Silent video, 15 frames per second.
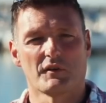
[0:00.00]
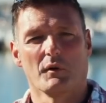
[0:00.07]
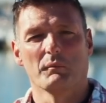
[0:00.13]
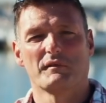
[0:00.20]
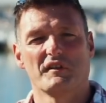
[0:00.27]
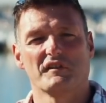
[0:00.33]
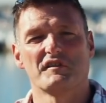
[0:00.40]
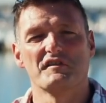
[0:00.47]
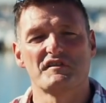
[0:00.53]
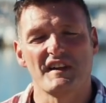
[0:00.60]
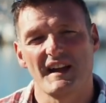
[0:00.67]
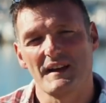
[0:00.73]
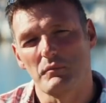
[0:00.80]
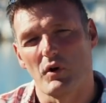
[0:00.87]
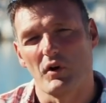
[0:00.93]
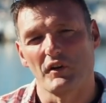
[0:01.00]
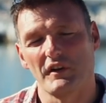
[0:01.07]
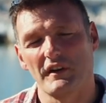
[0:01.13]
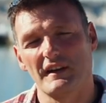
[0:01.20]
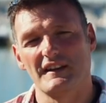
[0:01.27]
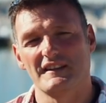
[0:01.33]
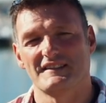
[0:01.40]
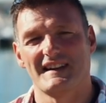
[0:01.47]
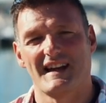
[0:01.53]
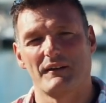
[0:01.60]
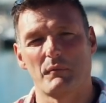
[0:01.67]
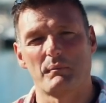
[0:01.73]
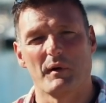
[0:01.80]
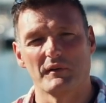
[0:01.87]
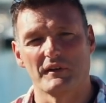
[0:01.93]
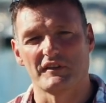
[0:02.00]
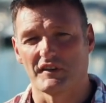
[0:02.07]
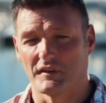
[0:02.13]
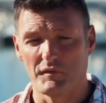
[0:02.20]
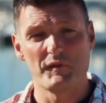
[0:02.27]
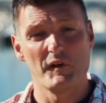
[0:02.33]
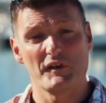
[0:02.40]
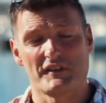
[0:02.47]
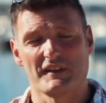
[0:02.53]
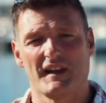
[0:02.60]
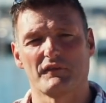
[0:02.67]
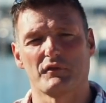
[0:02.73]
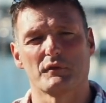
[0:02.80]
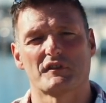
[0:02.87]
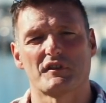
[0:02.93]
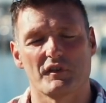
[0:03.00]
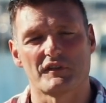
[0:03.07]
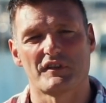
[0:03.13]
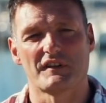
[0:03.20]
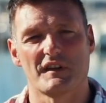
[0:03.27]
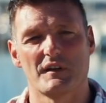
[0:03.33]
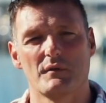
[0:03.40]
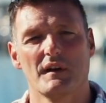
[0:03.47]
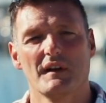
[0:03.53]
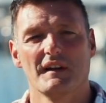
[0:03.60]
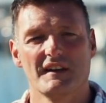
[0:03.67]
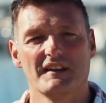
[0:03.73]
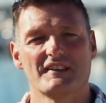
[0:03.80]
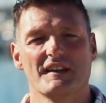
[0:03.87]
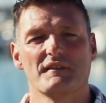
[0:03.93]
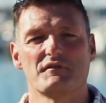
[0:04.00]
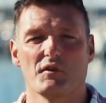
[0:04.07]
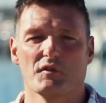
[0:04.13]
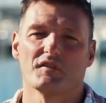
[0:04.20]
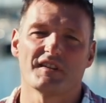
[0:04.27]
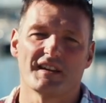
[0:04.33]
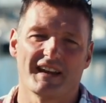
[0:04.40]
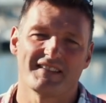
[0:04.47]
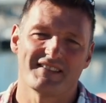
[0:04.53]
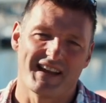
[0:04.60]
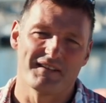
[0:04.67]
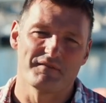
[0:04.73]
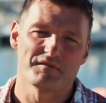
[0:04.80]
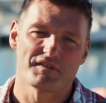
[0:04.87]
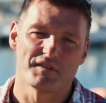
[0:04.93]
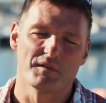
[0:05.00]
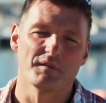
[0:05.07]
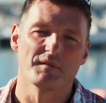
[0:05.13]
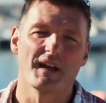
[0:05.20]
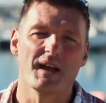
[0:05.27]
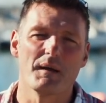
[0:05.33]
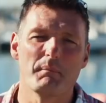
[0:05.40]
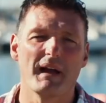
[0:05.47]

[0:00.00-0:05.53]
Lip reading: competition day one is now upon us, and the first thing everyone's got to do is they've got to get out to their